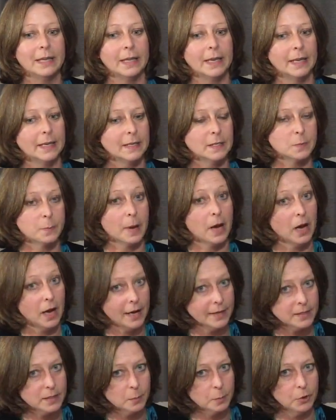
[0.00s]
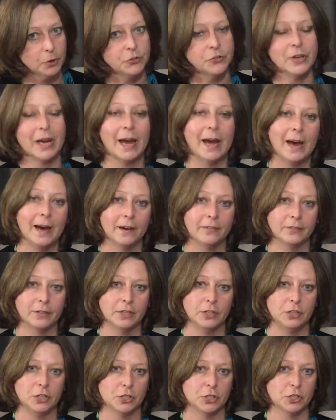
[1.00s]
It is possible to have an
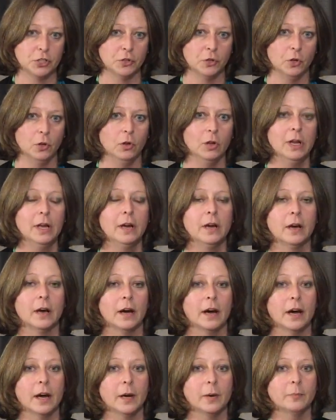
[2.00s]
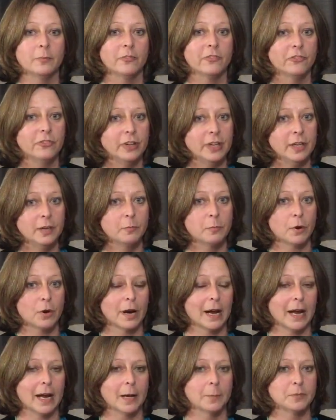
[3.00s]
additional fee
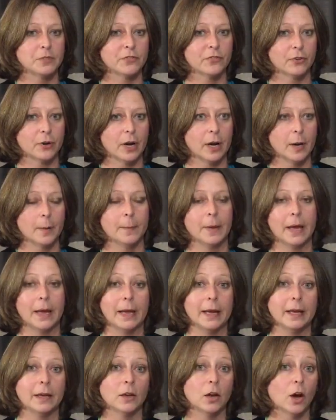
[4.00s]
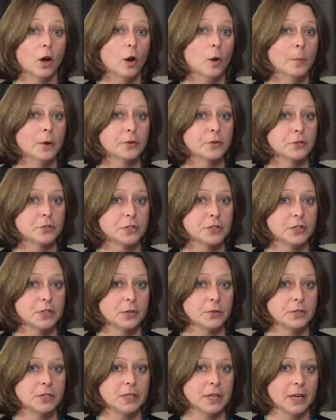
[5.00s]
perhaps from a homeowners
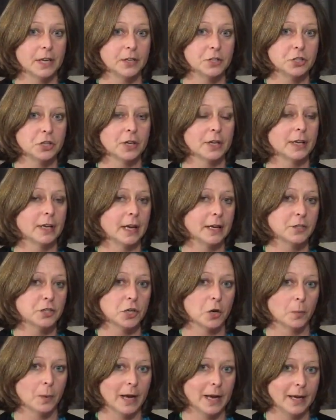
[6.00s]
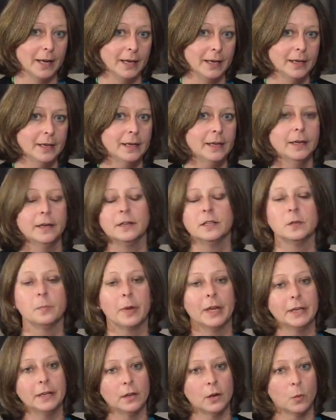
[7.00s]
association, an HOA,
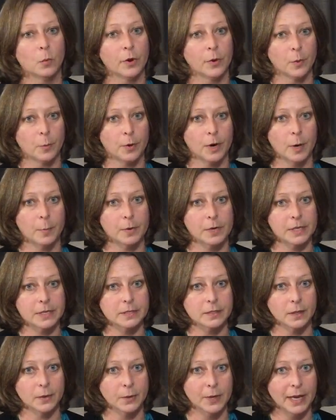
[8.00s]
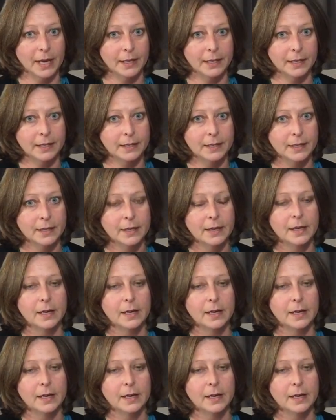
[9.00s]
depending on where the property is located.